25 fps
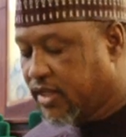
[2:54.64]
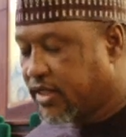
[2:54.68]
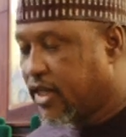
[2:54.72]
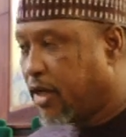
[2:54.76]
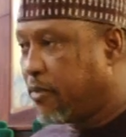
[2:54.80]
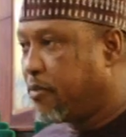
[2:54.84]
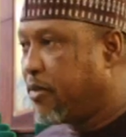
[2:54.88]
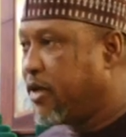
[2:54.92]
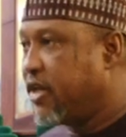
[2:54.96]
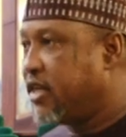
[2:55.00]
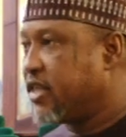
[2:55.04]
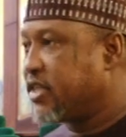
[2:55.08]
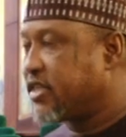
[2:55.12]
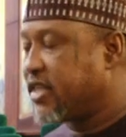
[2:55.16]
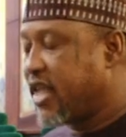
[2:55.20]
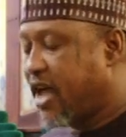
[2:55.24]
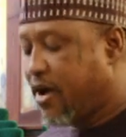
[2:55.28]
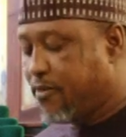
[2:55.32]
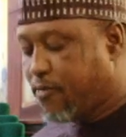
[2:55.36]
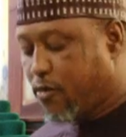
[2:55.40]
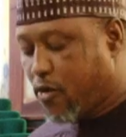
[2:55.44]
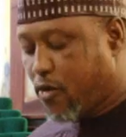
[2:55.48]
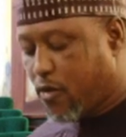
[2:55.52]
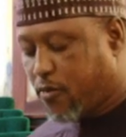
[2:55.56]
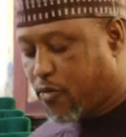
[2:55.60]
The bill is
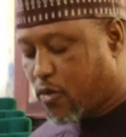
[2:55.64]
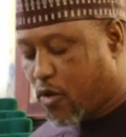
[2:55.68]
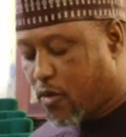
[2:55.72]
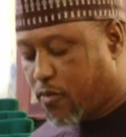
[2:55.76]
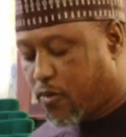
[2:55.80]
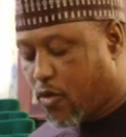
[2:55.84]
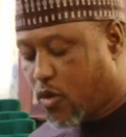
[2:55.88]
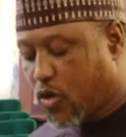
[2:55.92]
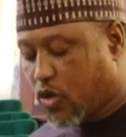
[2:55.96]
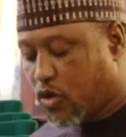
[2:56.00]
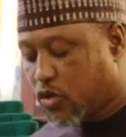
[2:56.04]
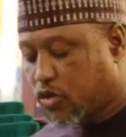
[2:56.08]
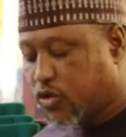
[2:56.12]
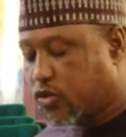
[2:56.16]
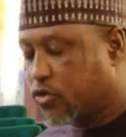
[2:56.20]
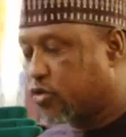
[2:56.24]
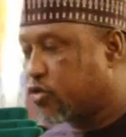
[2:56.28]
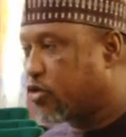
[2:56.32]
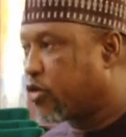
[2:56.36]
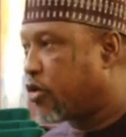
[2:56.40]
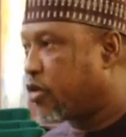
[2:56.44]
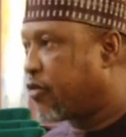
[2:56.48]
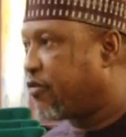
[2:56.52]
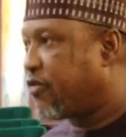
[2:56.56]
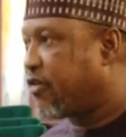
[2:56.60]
therefore proposed
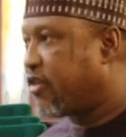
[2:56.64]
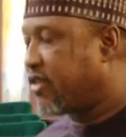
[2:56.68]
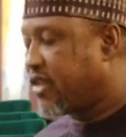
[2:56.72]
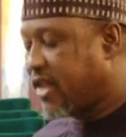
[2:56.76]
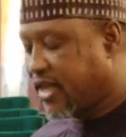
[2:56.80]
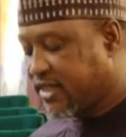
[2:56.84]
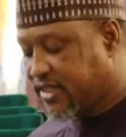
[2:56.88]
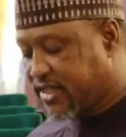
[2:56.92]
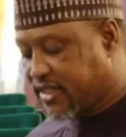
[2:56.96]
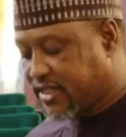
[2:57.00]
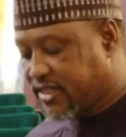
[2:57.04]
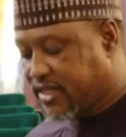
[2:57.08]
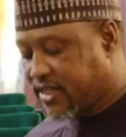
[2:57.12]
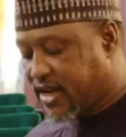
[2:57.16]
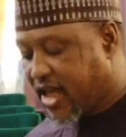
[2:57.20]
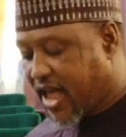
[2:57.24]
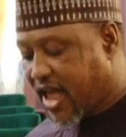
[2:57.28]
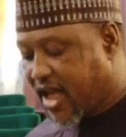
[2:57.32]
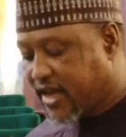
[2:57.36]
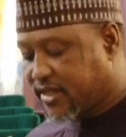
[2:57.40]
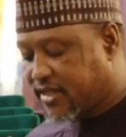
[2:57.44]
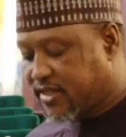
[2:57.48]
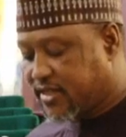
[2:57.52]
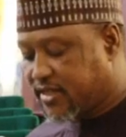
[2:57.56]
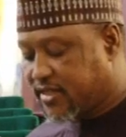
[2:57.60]
to repeal the existing
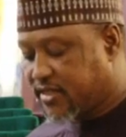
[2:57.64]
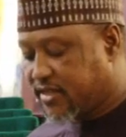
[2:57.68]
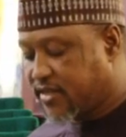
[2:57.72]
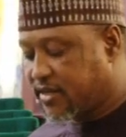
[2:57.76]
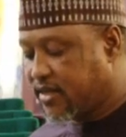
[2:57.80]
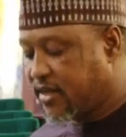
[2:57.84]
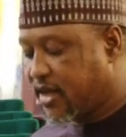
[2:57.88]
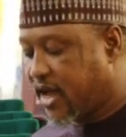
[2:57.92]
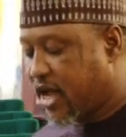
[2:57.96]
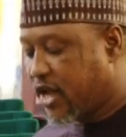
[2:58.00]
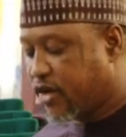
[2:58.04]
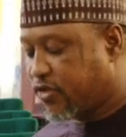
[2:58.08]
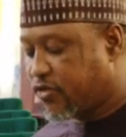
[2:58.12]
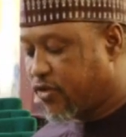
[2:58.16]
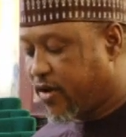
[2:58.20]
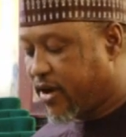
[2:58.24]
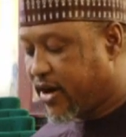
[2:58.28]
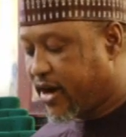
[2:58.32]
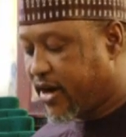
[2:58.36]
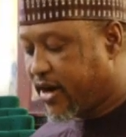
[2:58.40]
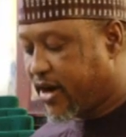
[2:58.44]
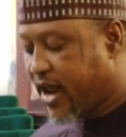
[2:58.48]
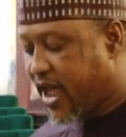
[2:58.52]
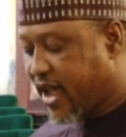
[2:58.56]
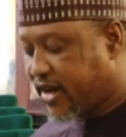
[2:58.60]
act and
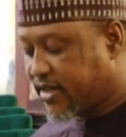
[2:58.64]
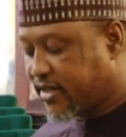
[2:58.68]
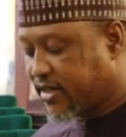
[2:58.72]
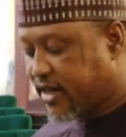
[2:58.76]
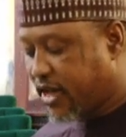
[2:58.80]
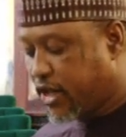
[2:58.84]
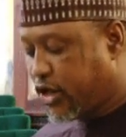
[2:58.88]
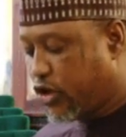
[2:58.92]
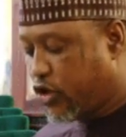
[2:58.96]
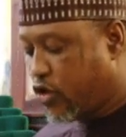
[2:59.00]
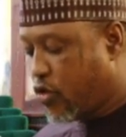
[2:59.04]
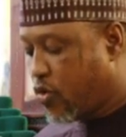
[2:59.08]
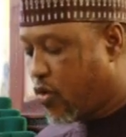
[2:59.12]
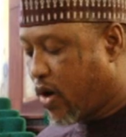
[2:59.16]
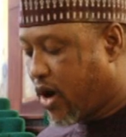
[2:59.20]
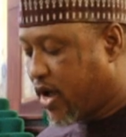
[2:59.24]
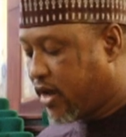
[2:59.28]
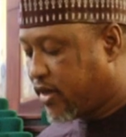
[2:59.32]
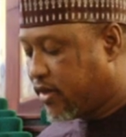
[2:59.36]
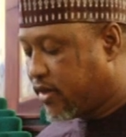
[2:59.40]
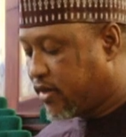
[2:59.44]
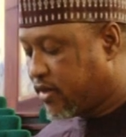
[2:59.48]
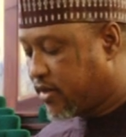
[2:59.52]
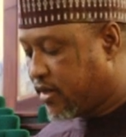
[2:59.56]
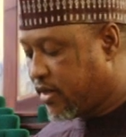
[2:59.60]
to enact a new
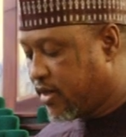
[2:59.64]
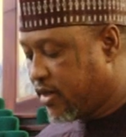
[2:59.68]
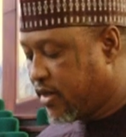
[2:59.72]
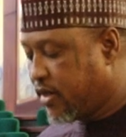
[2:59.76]
one